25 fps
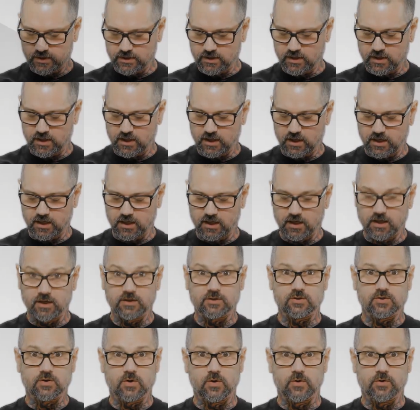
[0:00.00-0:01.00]
with
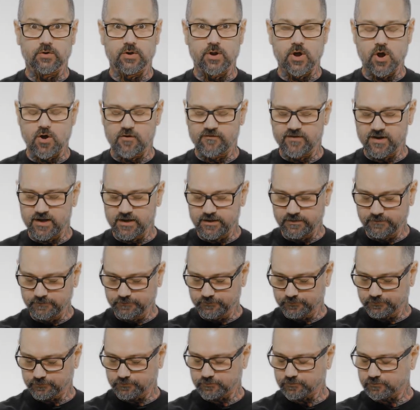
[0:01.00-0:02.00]
the Sole Nova.
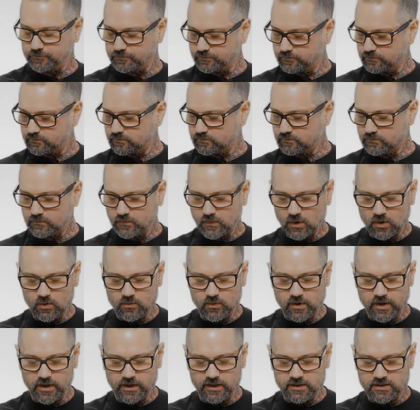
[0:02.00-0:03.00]

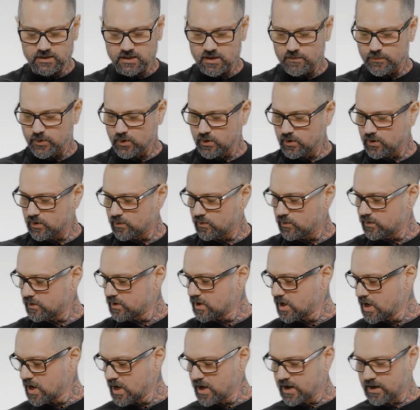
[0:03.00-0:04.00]
Really simple.
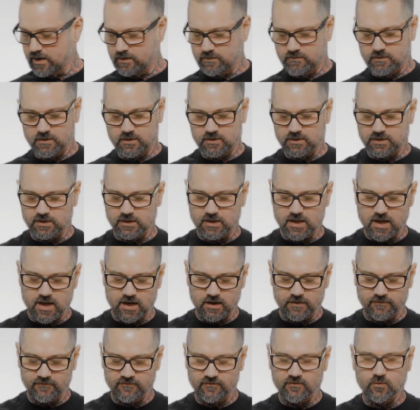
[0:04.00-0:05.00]
There's a
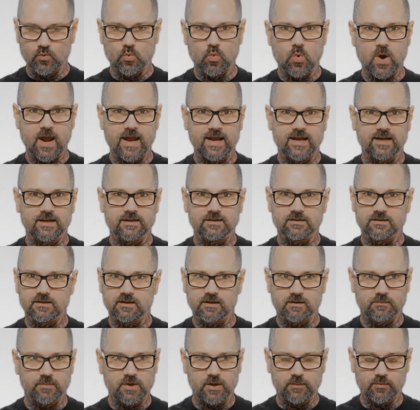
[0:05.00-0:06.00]
lot of ways
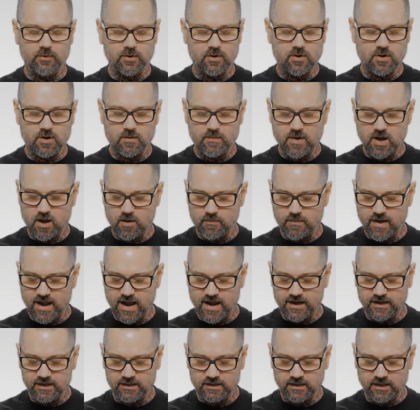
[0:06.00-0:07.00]
that people go about
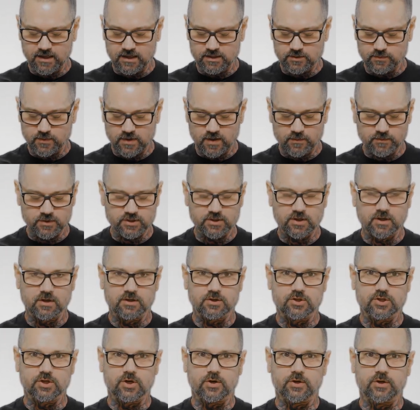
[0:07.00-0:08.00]
bagging these, but I'm just going
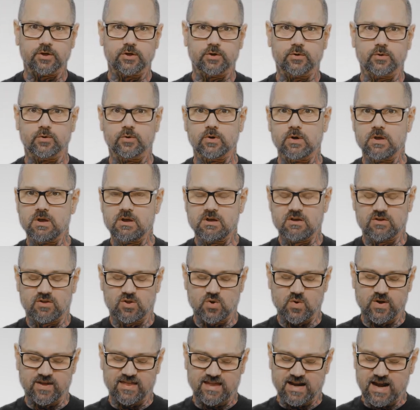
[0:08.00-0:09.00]
to show you
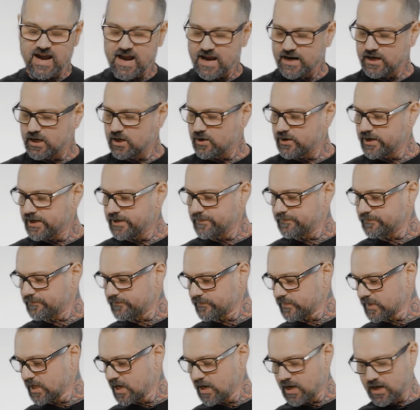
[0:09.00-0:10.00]
the way that I do it.
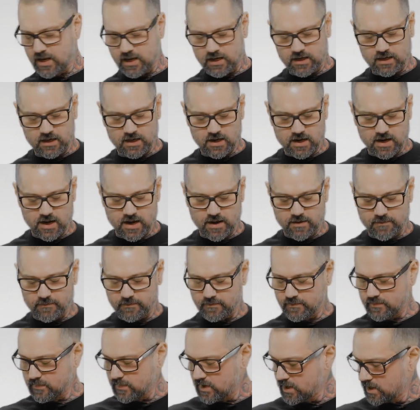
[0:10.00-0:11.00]
And
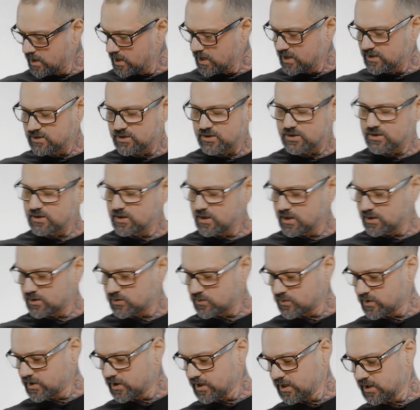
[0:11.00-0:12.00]

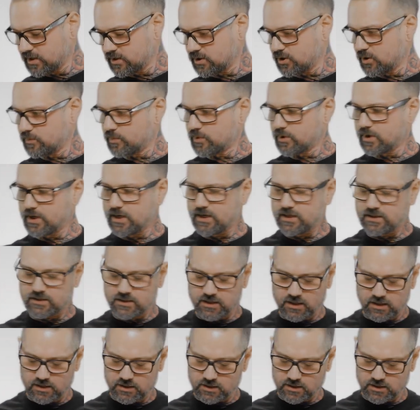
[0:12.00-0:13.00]
it's really super easy.